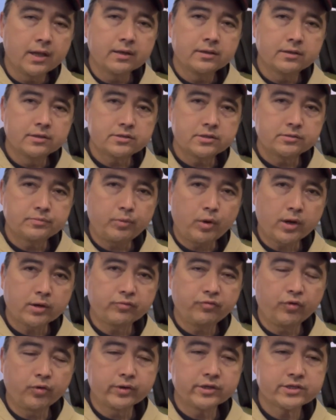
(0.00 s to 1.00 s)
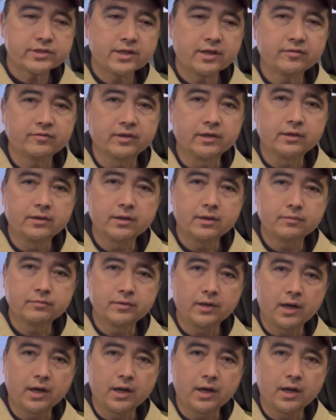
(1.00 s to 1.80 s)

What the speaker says: This is part 47 of the